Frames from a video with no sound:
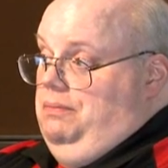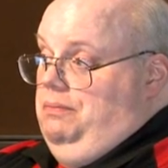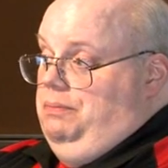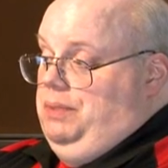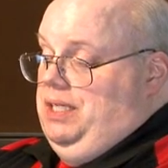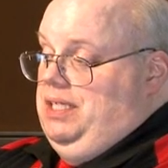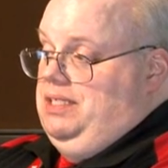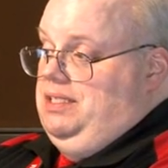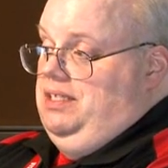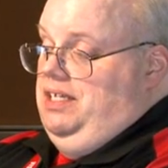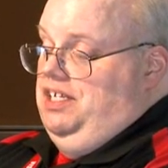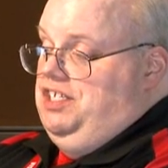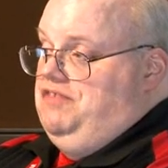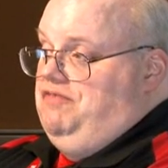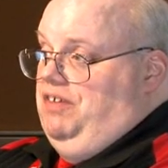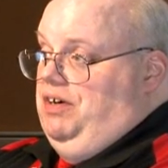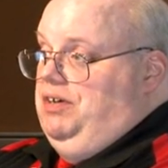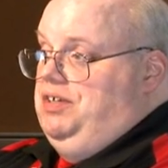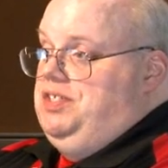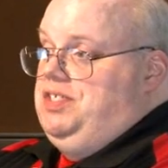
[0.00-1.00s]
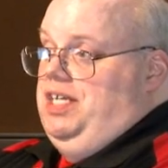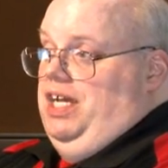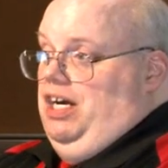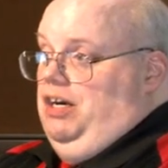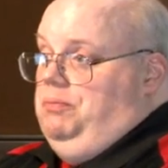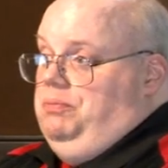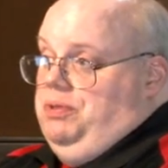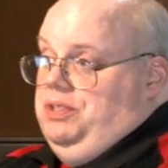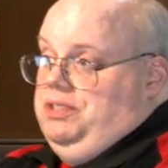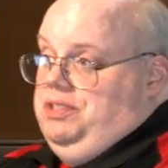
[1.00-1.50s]
but as far as the
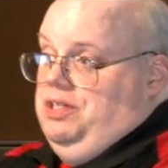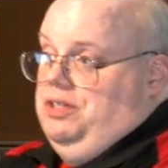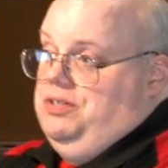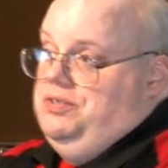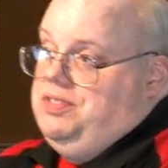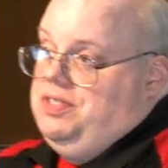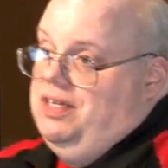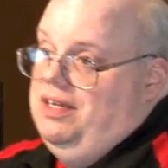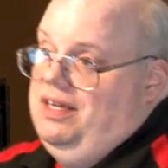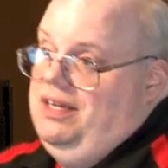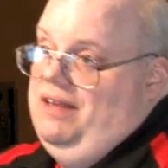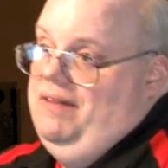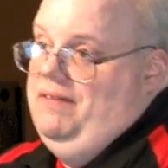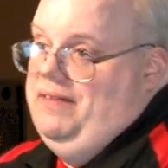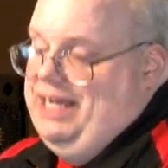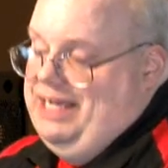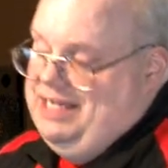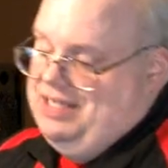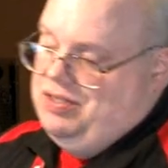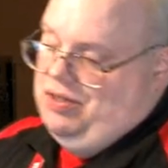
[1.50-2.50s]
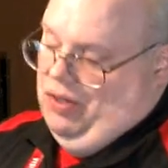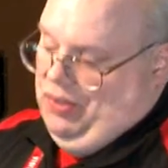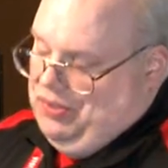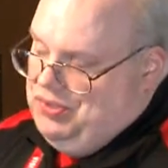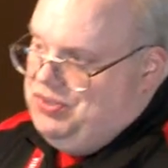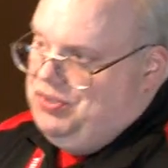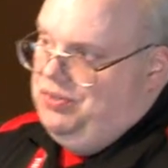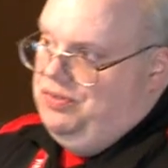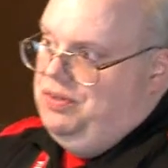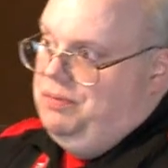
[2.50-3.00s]
output goes, that is
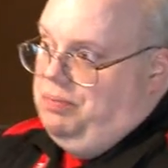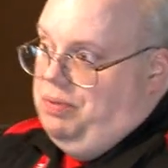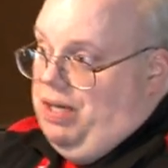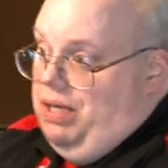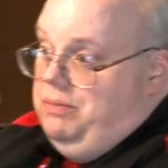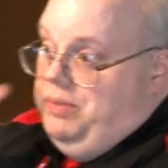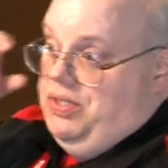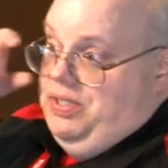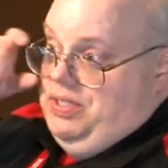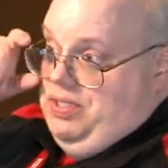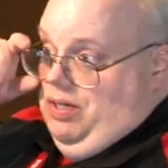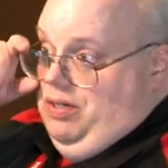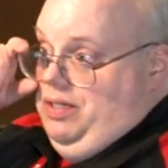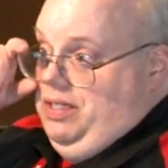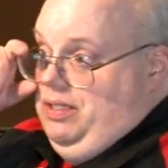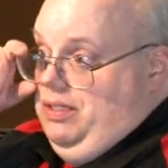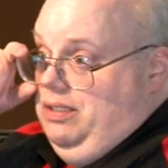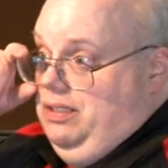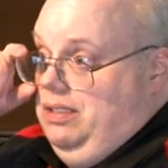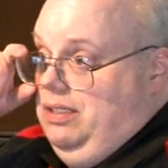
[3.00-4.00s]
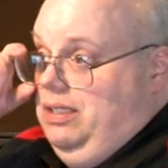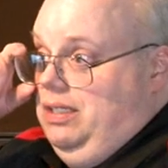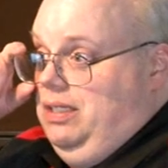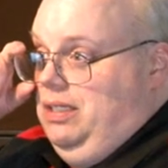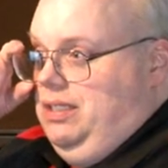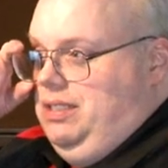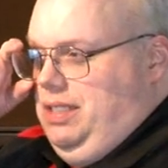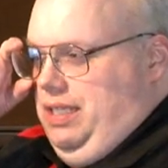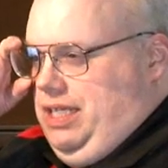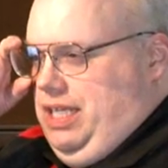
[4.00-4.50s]
also the primary target
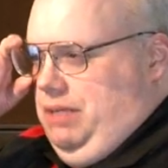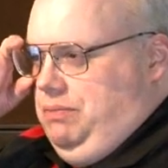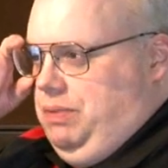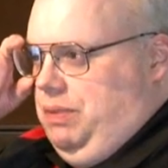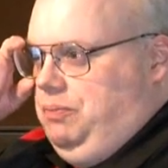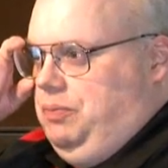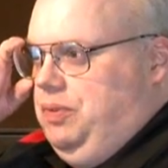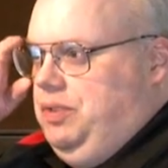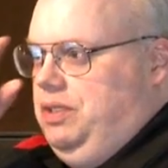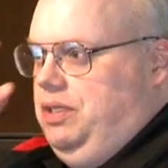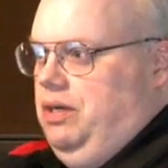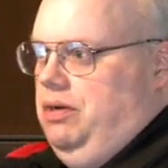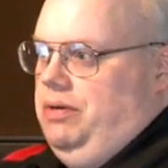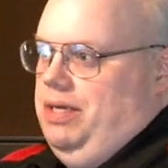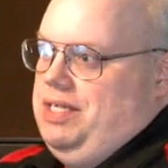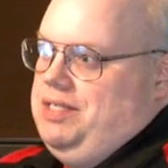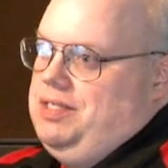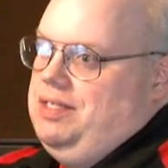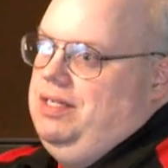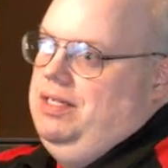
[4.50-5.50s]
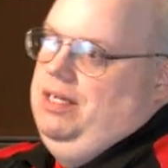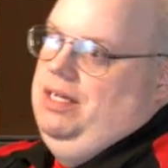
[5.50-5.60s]
to keep up with the OS.